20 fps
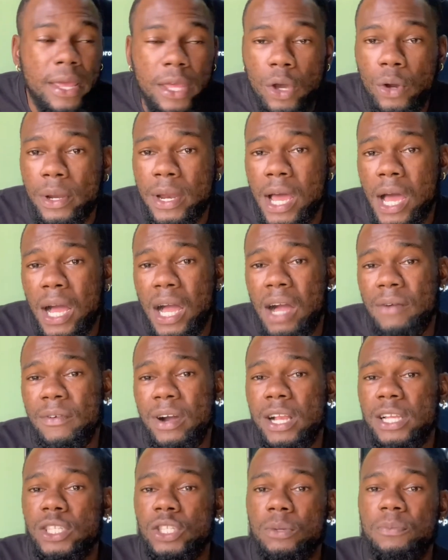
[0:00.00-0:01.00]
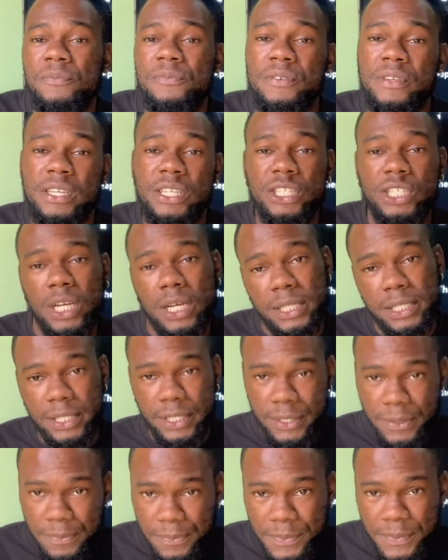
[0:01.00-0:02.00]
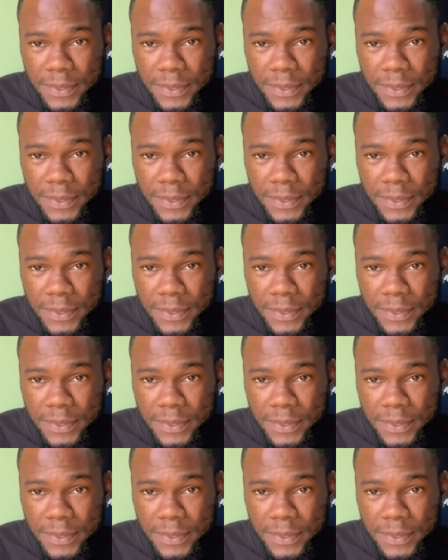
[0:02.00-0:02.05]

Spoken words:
Your dog have all some features.